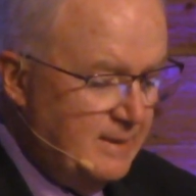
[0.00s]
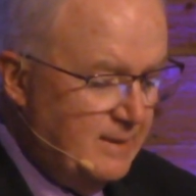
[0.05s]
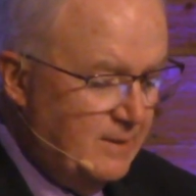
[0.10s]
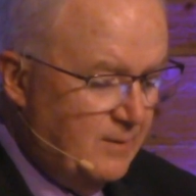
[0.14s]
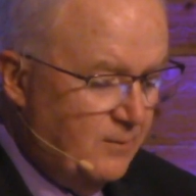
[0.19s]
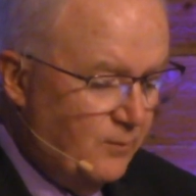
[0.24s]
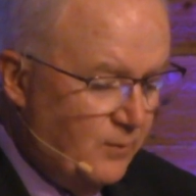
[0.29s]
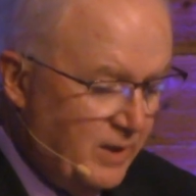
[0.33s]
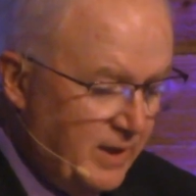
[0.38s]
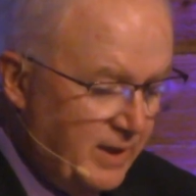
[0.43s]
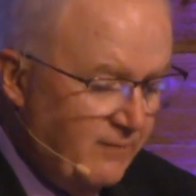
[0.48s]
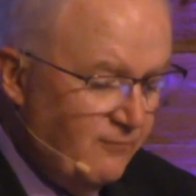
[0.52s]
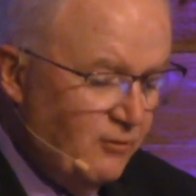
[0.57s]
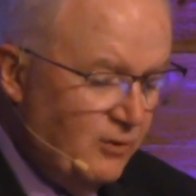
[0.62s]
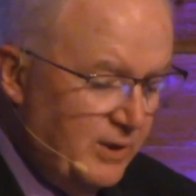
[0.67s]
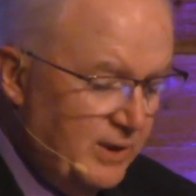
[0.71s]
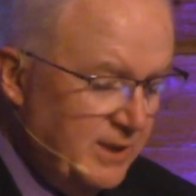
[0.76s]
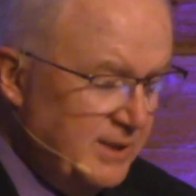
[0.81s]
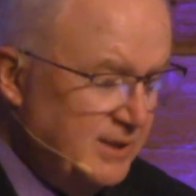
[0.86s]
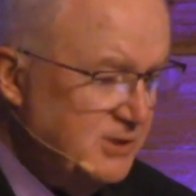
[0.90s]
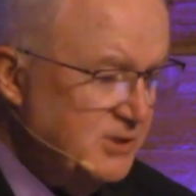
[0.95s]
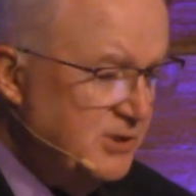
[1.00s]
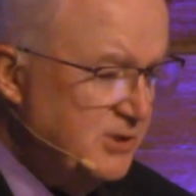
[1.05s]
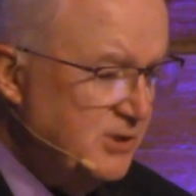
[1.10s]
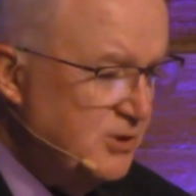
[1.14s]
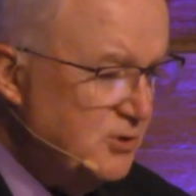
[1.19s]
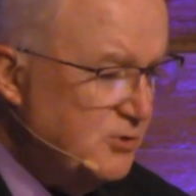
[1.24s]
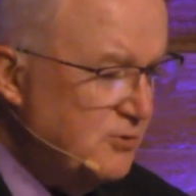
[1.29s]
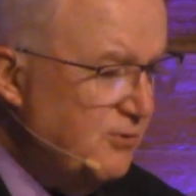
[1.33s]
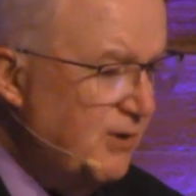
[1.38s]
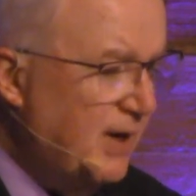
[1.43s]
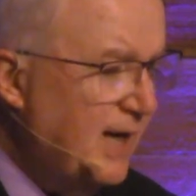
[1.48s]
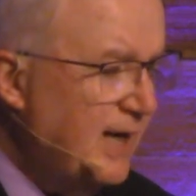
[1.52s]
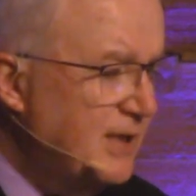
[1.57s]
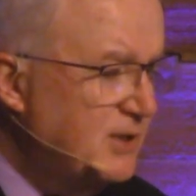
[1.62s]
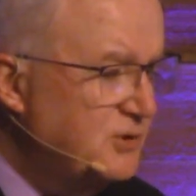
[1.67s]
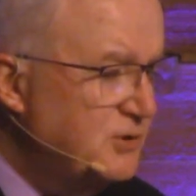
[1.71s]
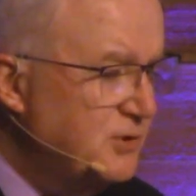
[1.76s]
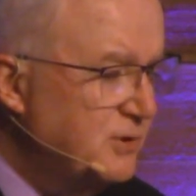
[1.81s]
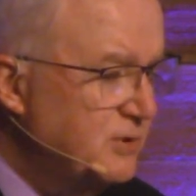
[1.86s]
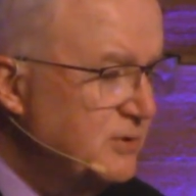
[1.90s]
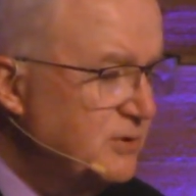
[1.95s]
Whatever it is,
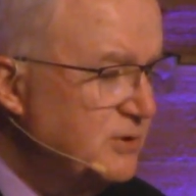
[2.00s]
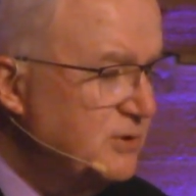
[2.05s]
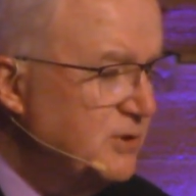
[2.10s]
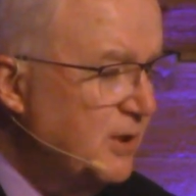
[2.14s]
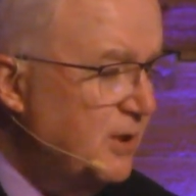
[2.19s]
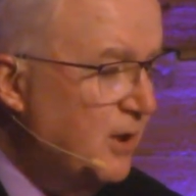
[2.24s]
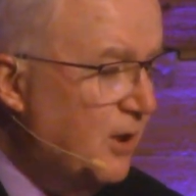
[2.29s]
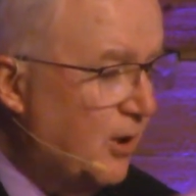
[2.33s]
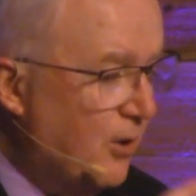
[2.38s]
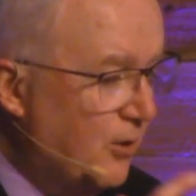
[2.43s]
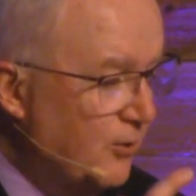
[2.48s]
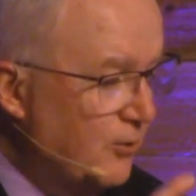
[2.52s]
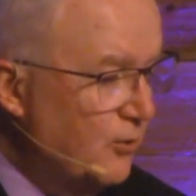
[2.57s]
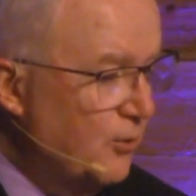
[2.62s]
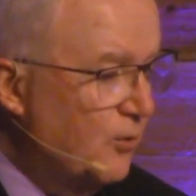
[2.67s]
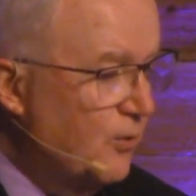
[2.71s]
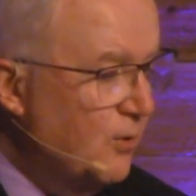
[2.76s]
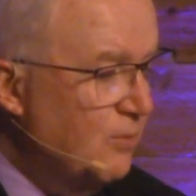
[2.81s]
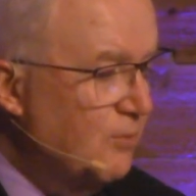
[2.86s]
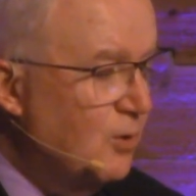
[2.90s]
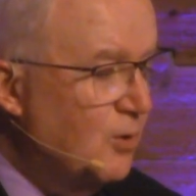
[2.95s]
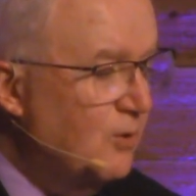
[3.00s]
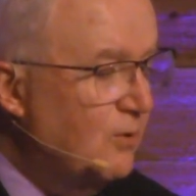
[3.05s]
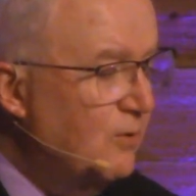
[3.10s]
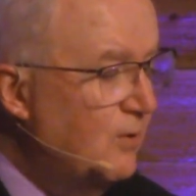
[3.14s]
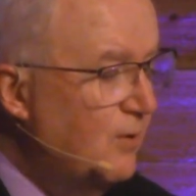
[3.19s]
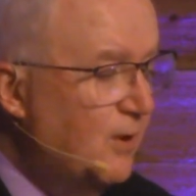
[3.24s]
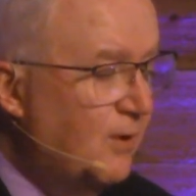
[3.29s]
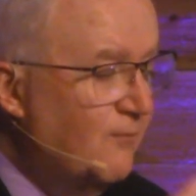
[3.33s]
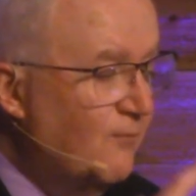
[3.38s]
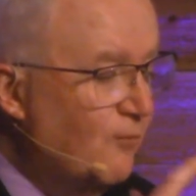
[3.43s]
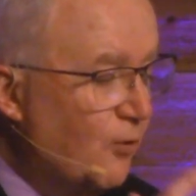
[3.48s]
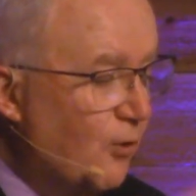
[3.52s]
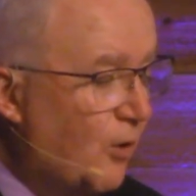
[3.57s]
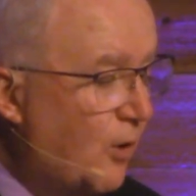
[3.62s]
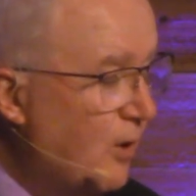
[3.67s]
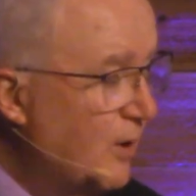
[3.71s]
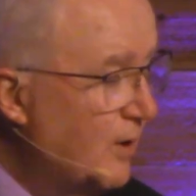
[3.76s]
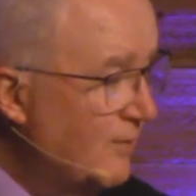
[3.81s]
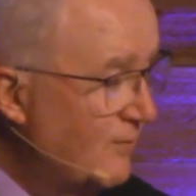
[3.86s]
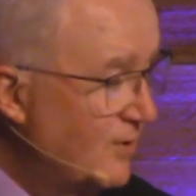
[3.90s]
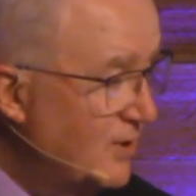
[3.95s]
distractions are normal for
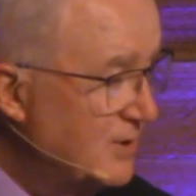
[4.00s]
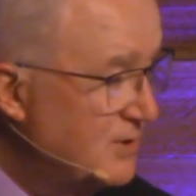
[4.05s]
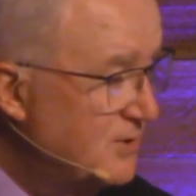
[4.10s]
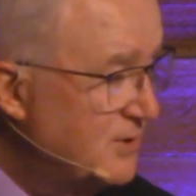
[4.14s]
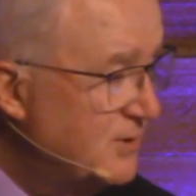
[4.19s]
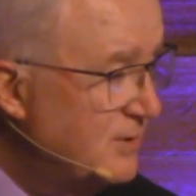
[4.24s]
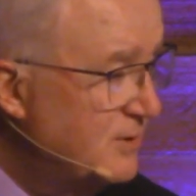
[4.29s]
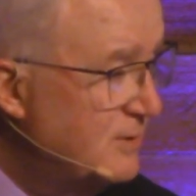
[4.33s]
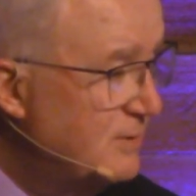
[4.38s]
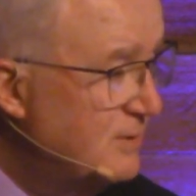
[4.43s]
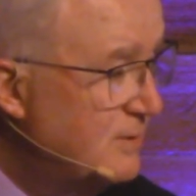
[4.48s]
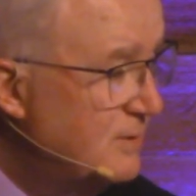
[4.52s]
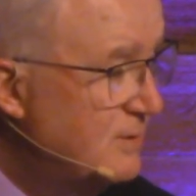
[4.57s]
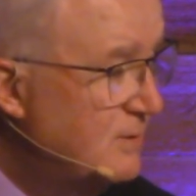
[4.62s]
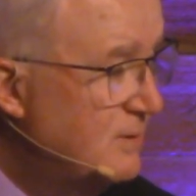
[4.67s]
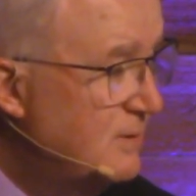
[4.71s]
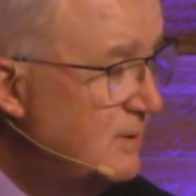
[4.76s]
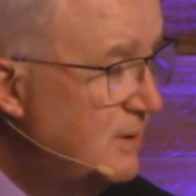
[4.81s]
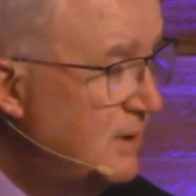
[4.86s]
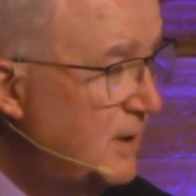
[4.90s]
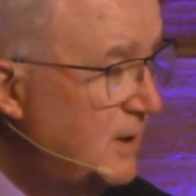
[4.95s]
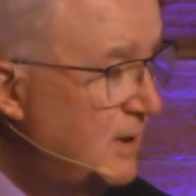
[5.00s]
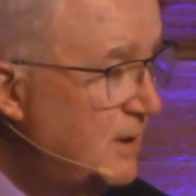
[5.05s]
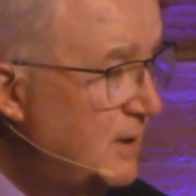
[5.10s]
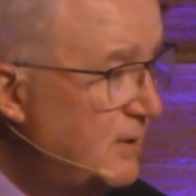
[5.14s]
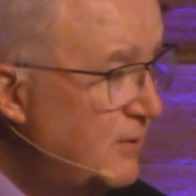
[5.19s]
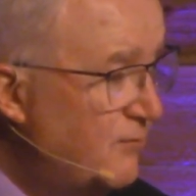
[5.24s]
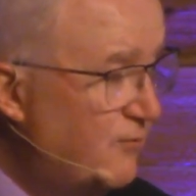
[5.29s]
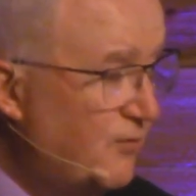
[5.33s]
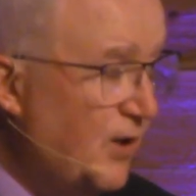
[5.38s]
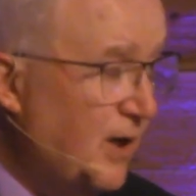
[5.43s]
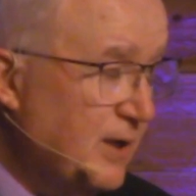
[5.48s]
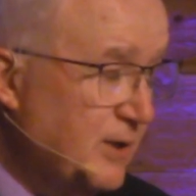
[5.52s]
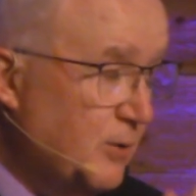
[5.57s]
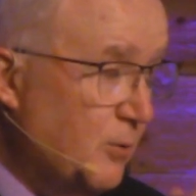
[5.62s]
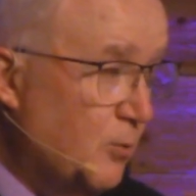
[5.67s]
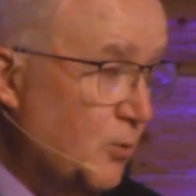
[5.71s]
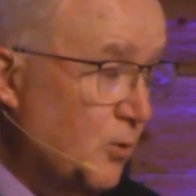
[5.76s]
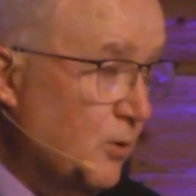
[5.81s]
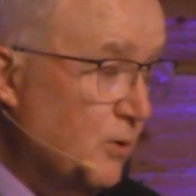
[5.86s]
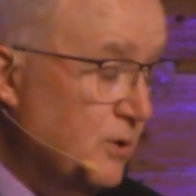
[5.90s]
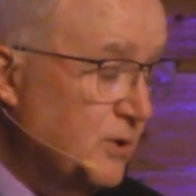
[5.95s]
all of us. In fact, the
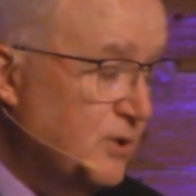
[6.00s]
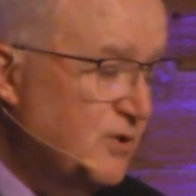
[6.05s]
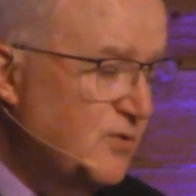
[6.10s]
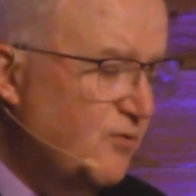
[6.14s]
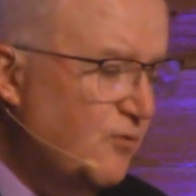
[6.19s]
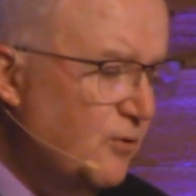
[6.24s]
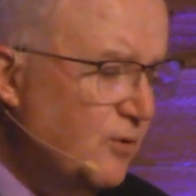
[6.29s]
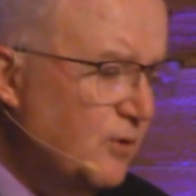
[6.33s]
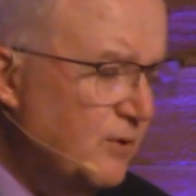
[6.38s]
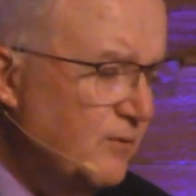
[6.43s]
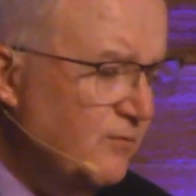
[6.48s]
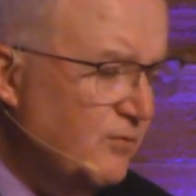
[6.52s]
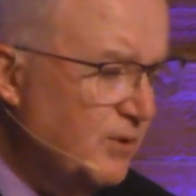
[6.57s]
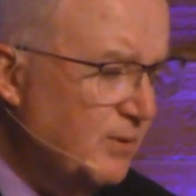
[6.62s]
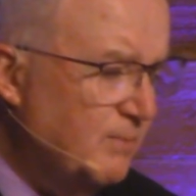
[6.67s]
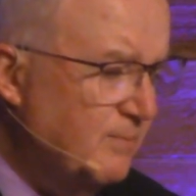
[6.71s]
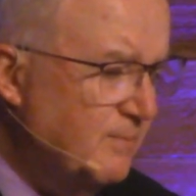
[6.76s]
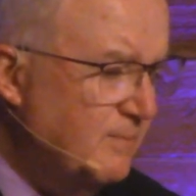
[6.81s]
world is full of them.